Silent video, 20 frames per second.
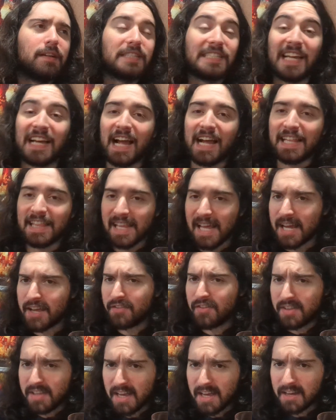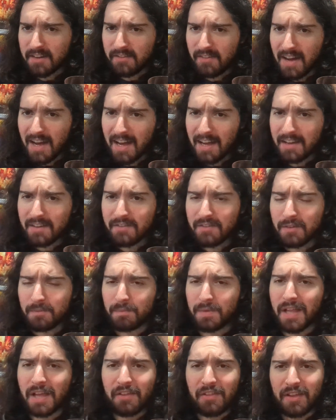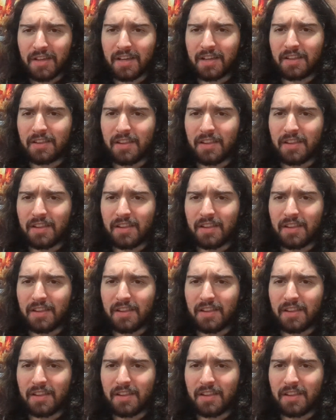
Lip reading: I like the Take 5, but I think